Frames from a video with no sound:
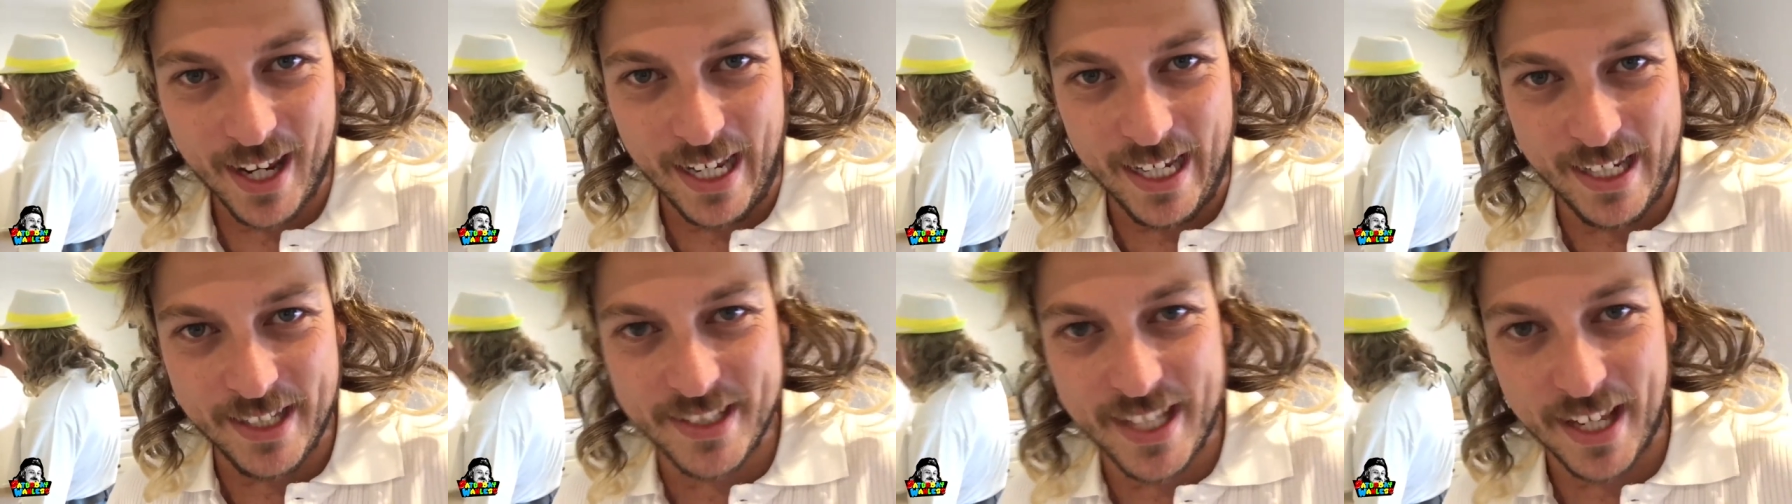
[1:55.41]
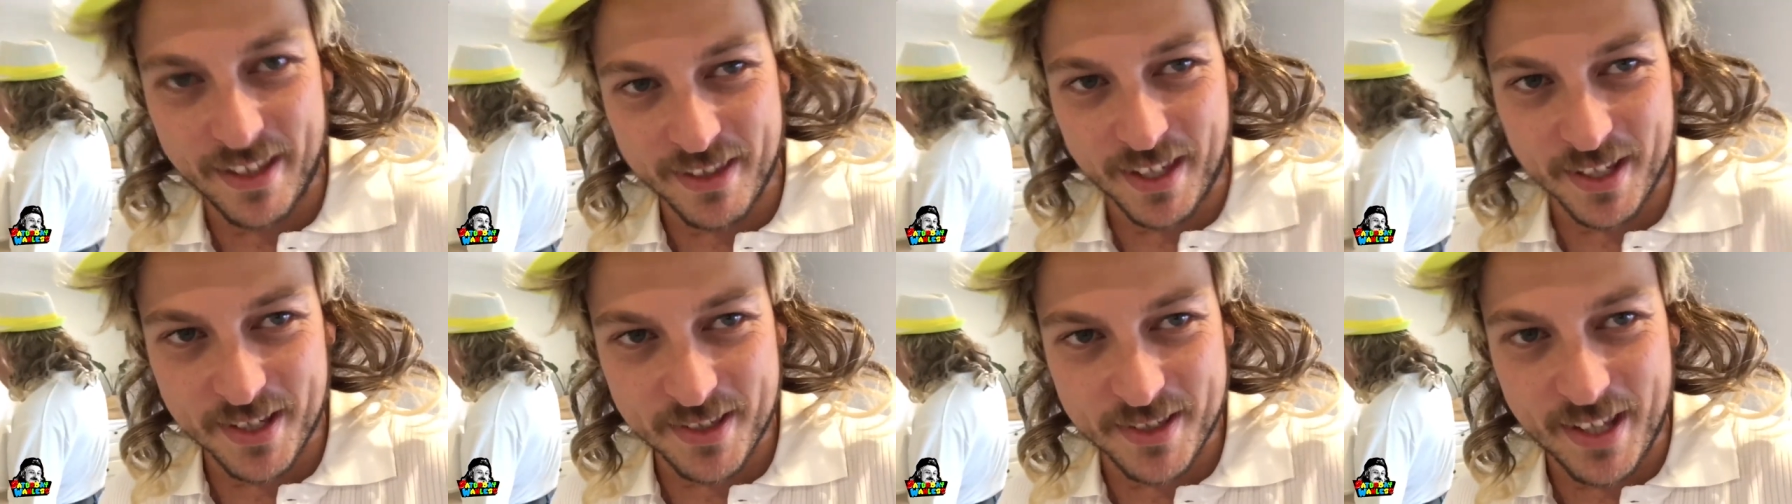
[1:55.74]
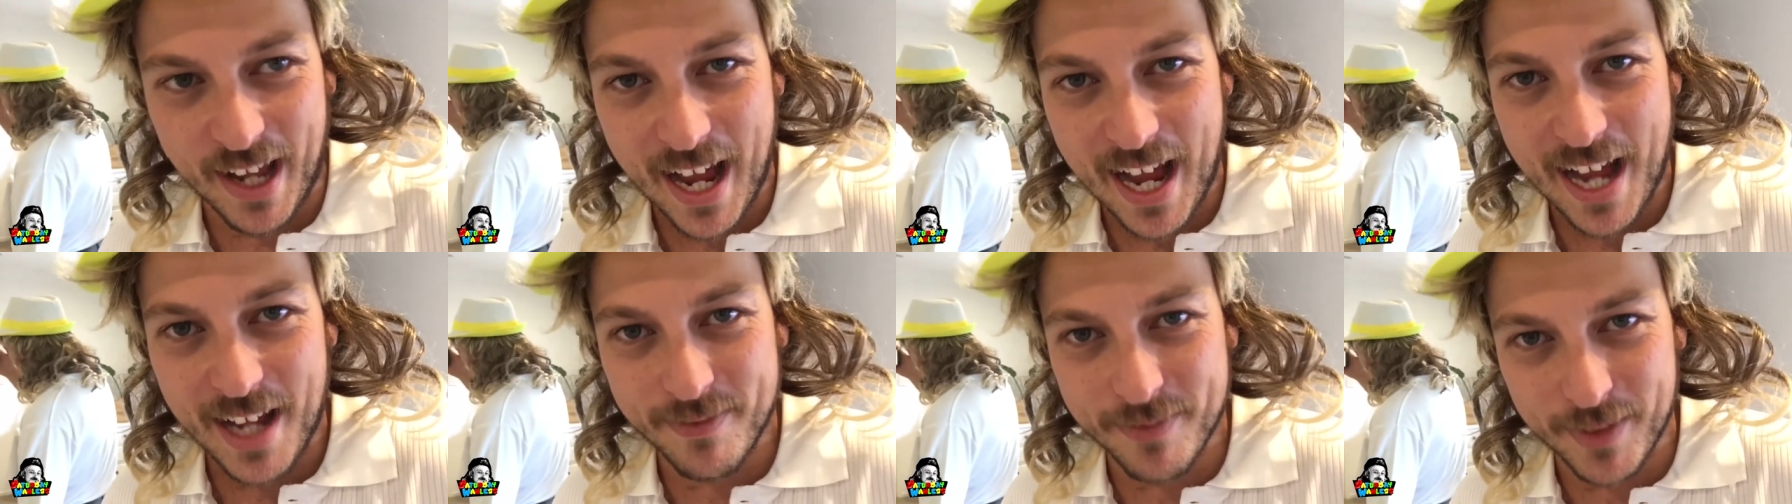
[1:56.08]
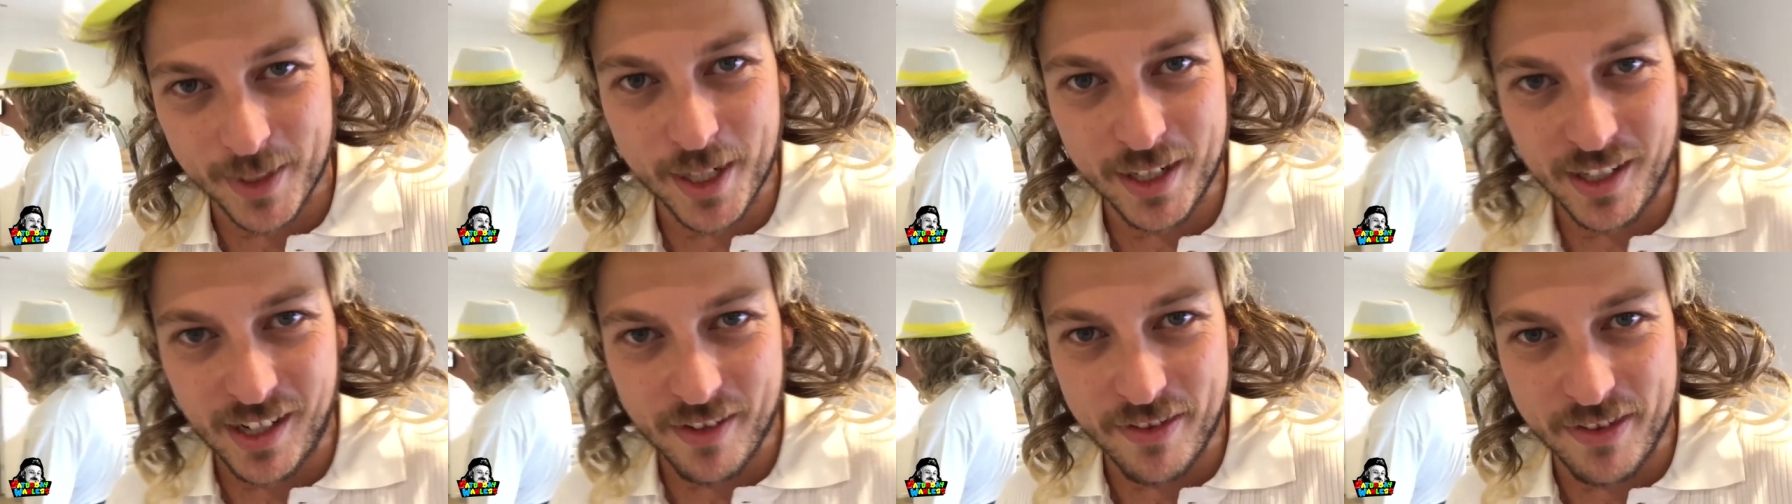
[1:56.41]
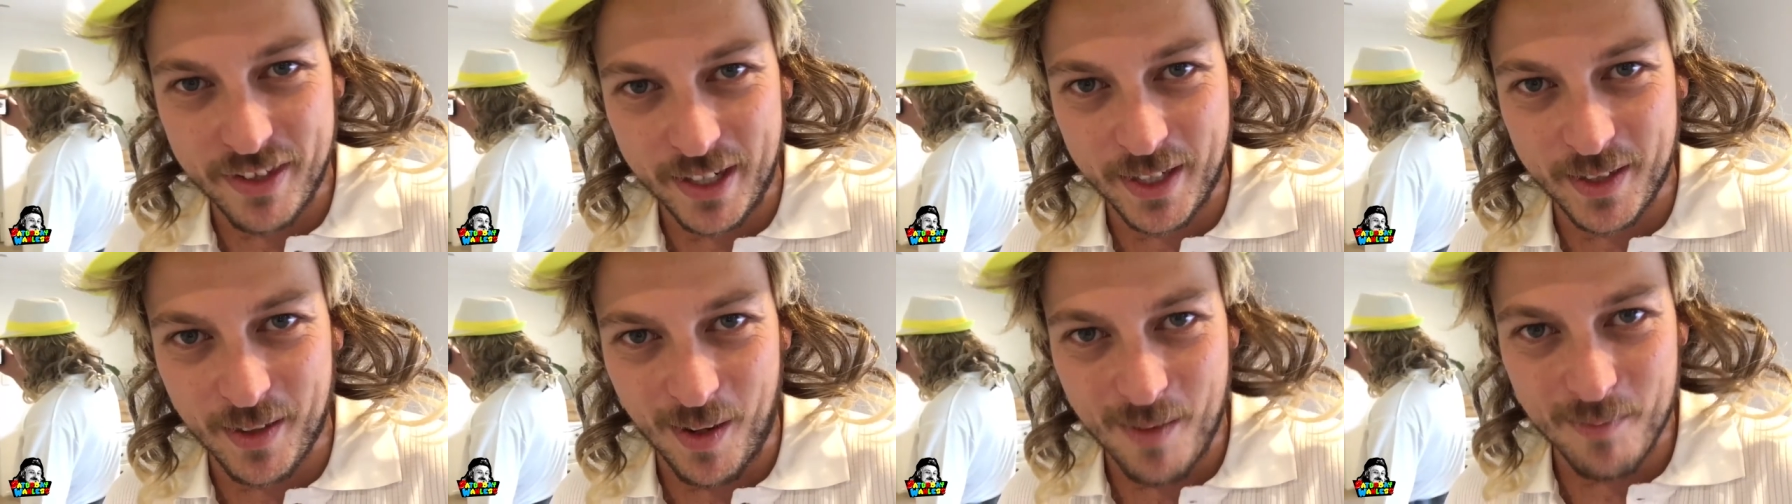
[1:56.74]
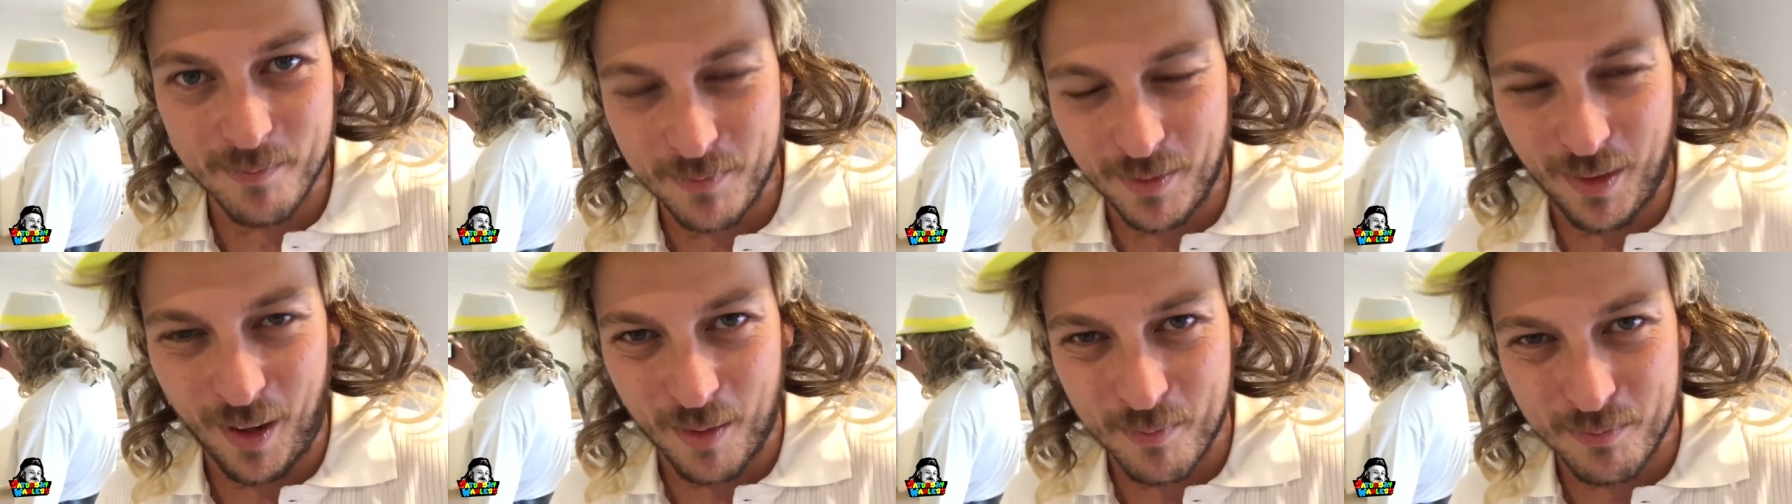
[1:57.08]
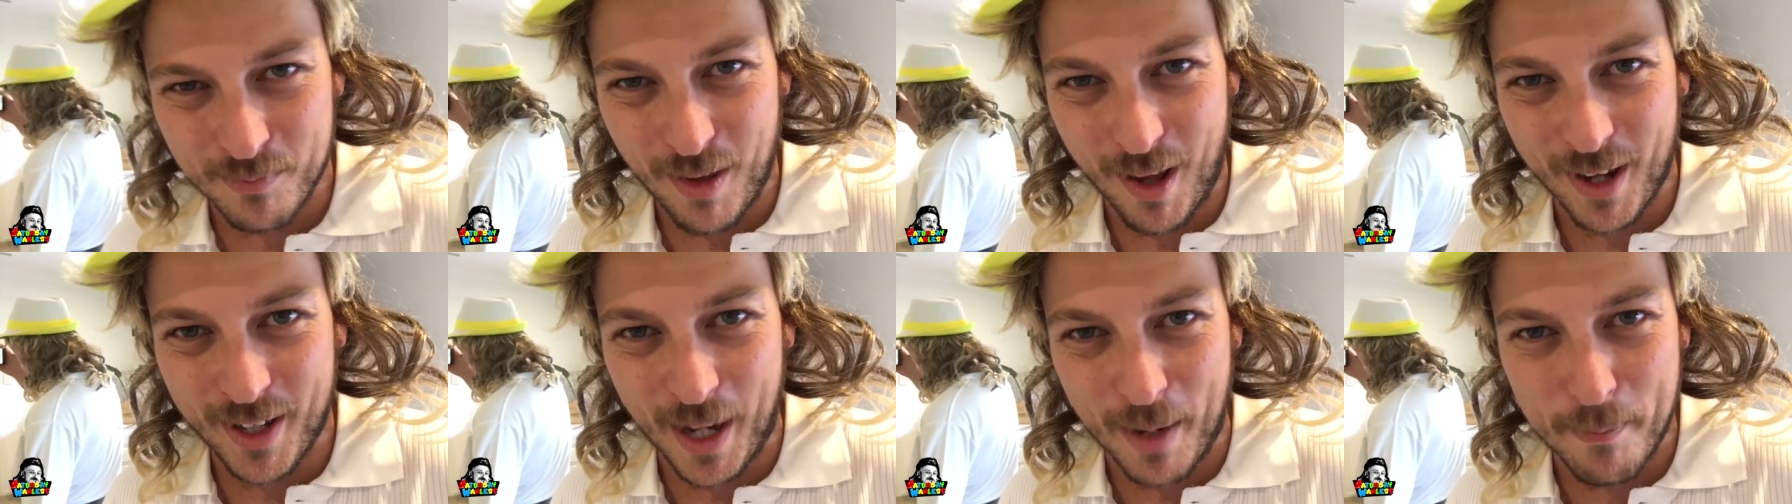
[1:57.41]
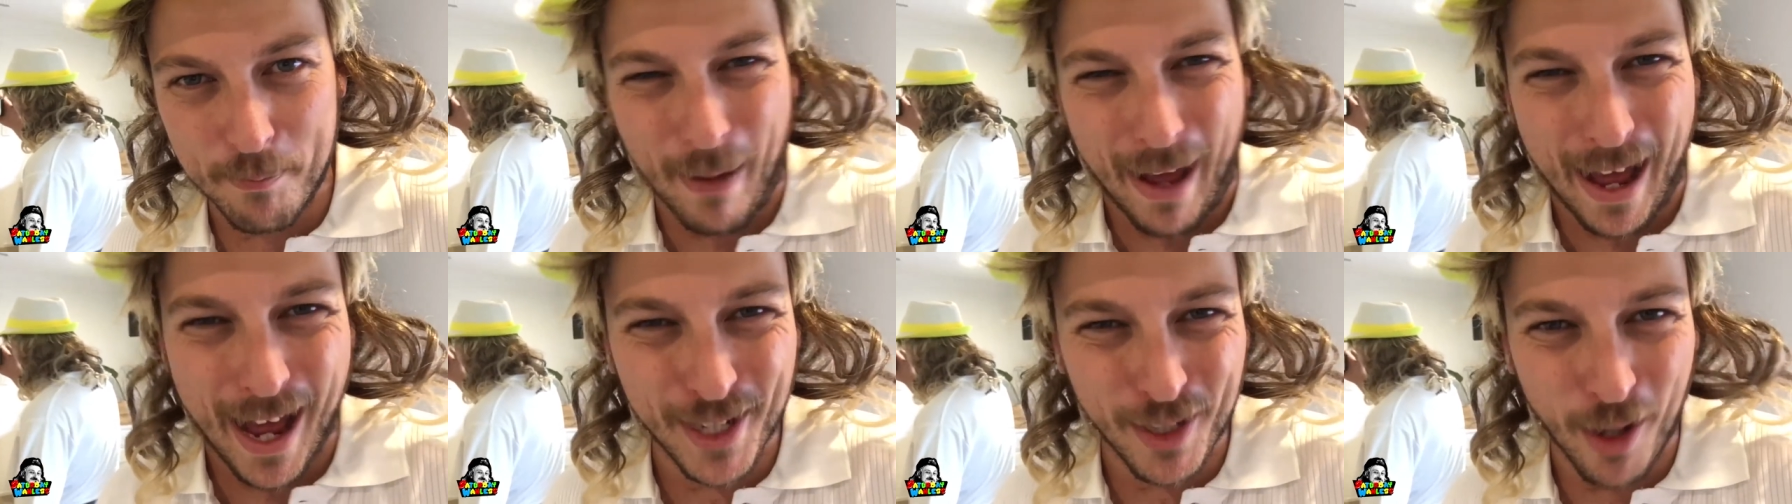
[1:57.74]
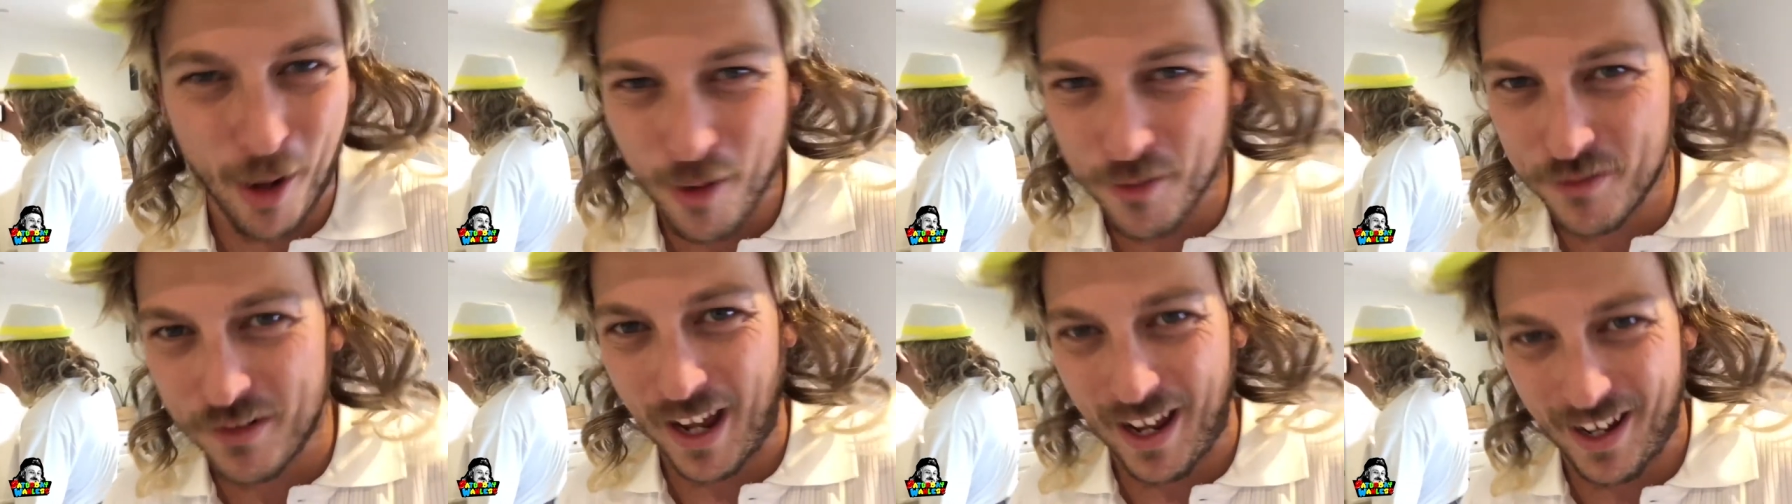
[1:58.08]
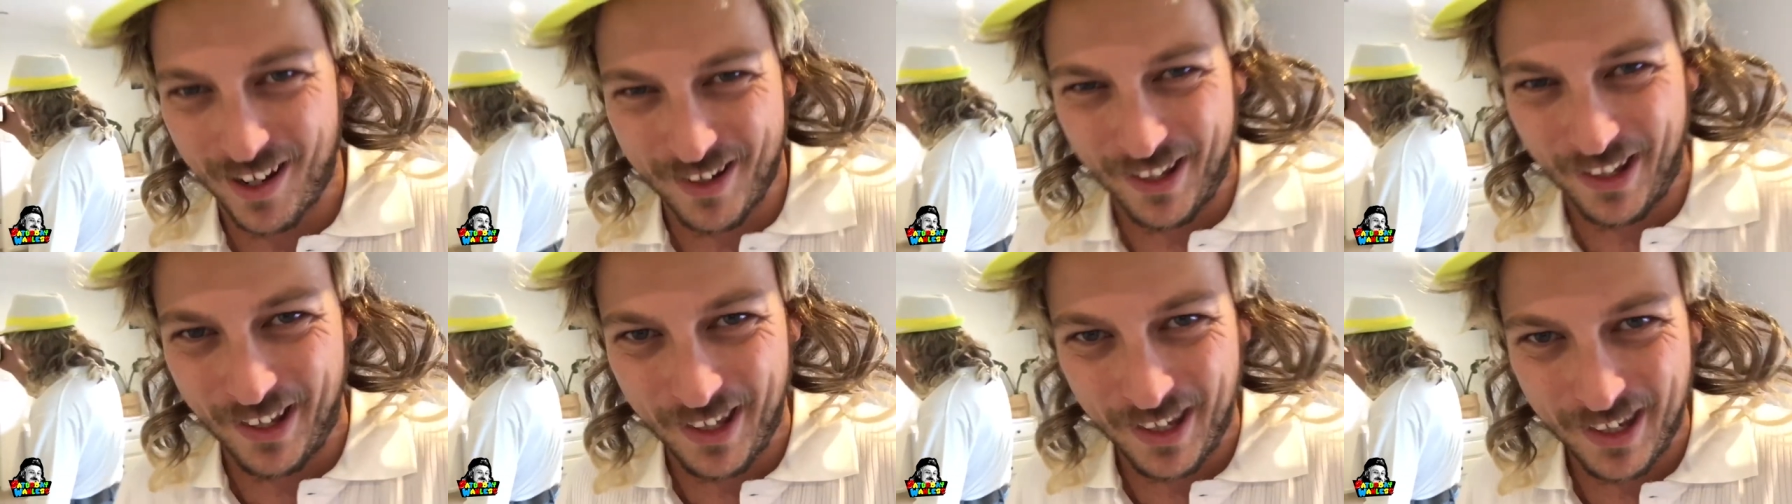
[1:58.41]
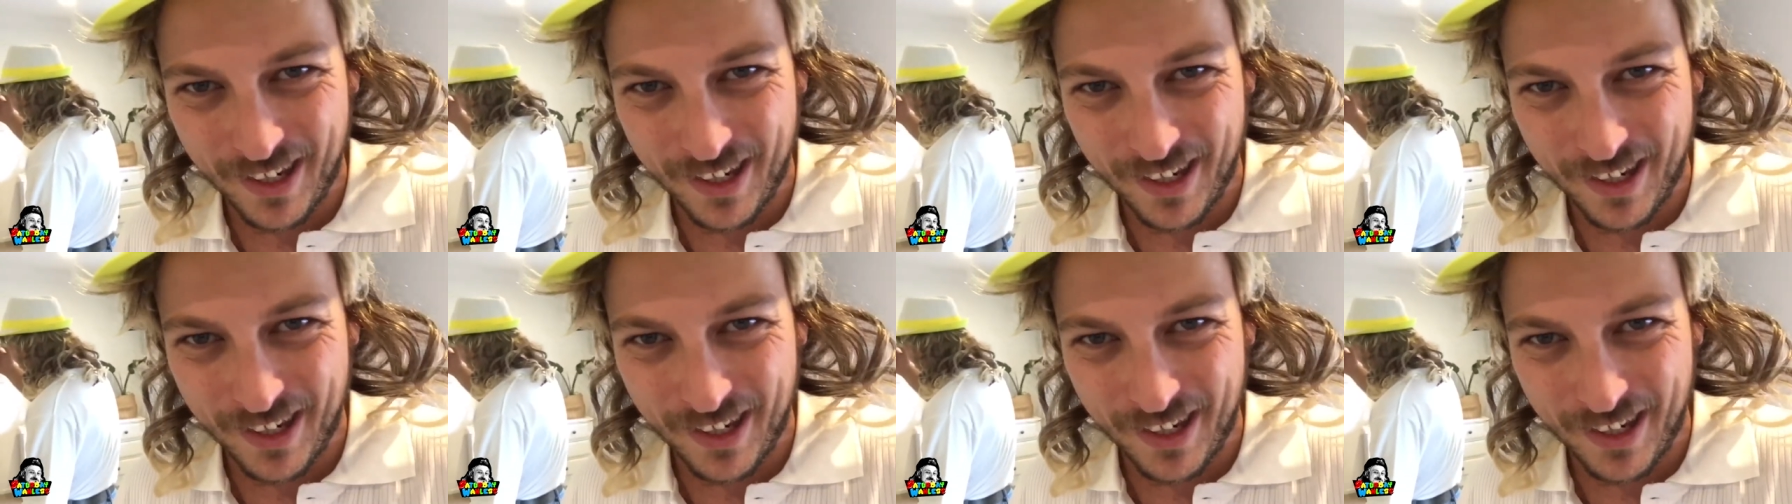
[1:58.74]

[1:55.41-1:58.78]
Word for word: is that the staff are gonna think I'm I'm like a part owner.